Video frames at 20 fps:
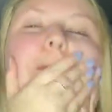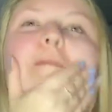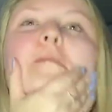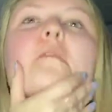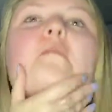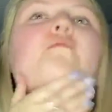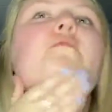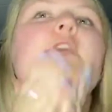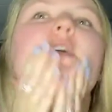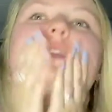
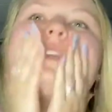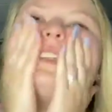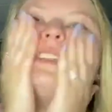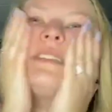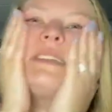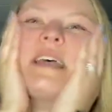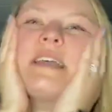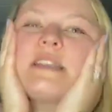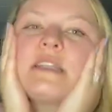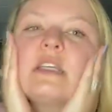Really
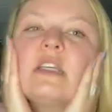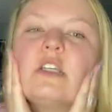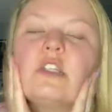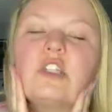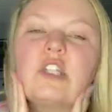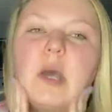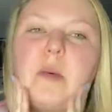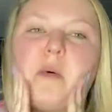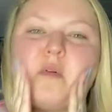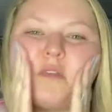does a nice
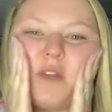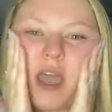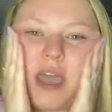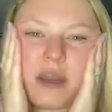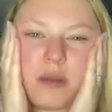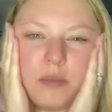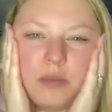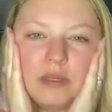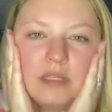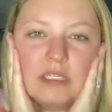job of kind
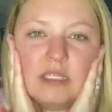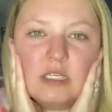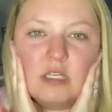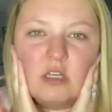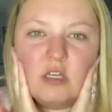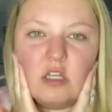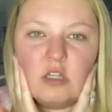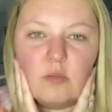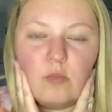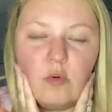of blending in
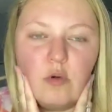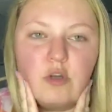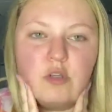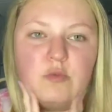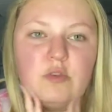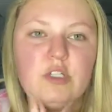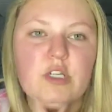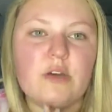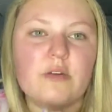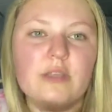all the pores,
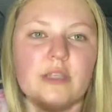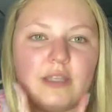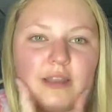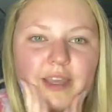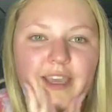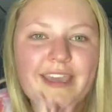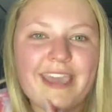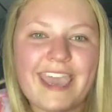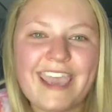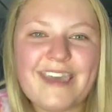which I really
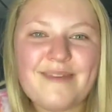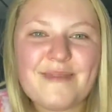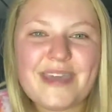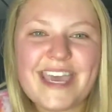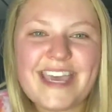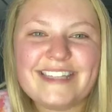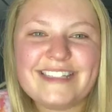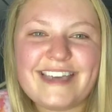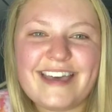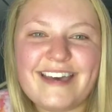like. Hey,
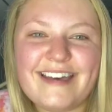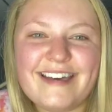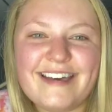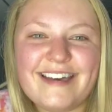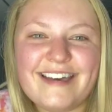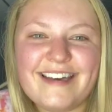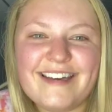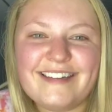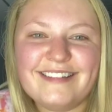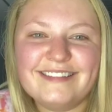
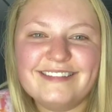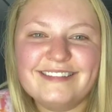Amanda!